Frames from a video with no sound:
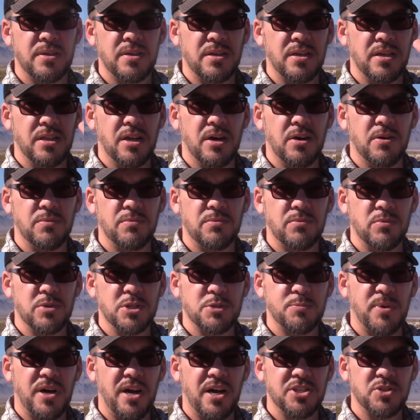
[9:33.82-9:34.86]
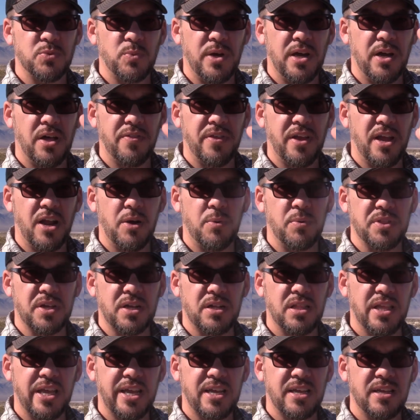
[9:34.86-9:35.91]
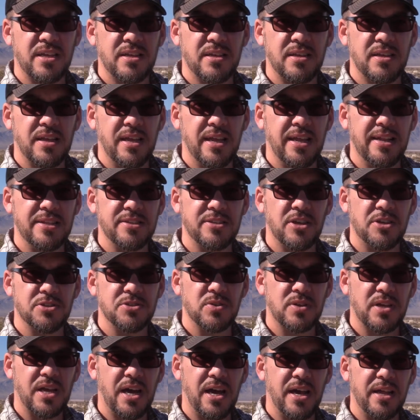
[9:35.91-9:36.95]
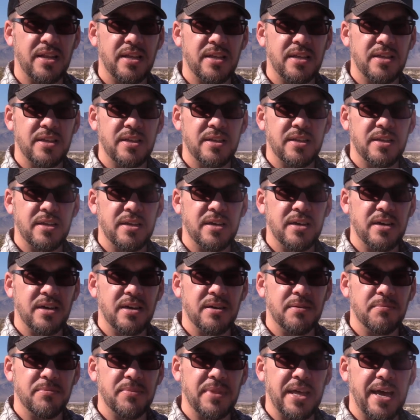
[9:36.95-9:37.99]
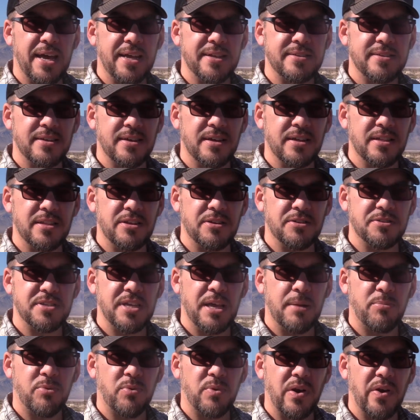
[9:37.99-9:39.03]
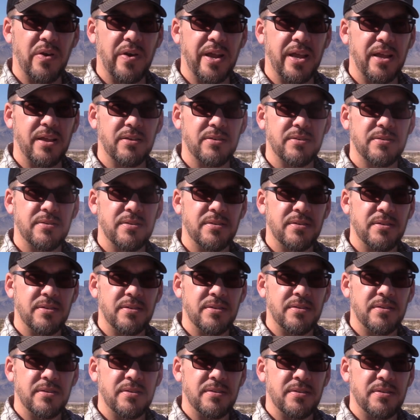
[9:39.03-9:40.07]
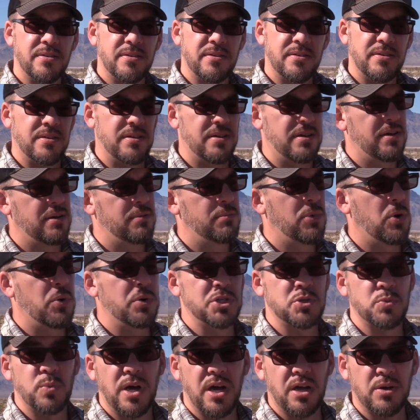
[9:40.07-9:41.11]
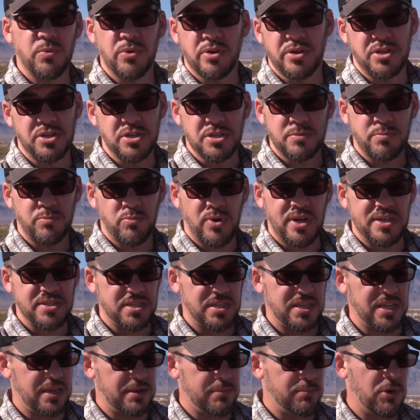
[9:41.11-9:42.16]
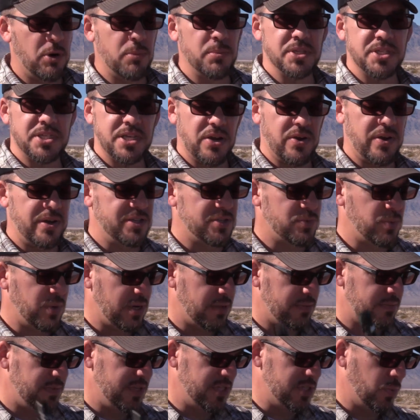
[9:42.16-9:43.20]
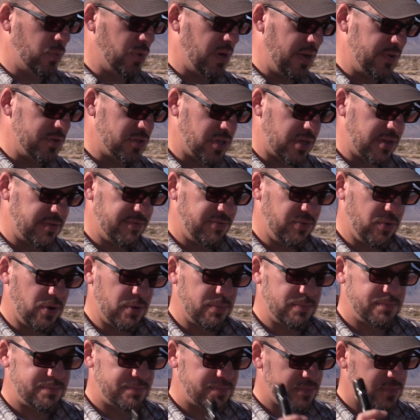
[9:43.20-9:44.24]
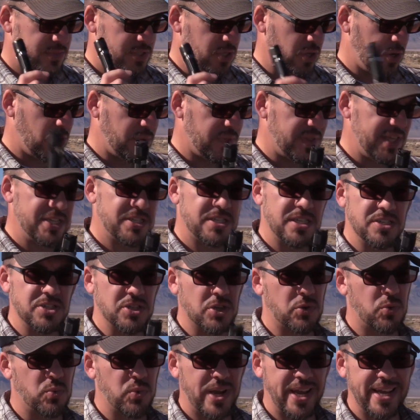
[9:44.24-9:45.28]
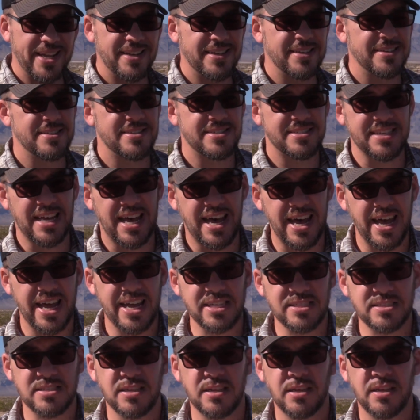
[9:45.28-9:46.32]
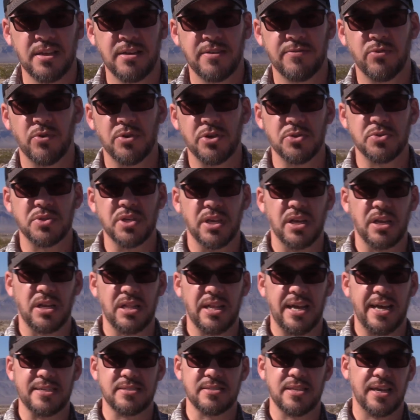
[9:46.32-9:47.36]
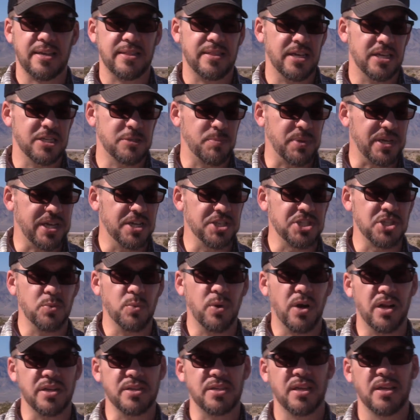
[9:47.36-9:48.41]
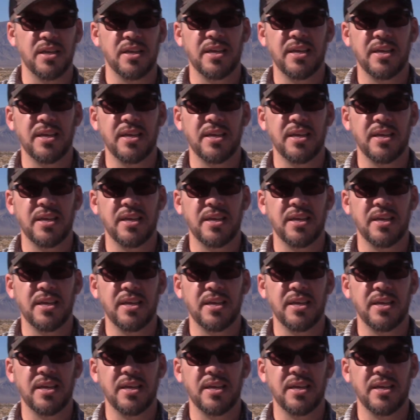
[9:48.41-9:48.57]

you know, responds well there with a click, and it's also got that little temporary mode as well, where you just press it in momentary is the word I was looking for. So this is a great size for using in a class like this, because you want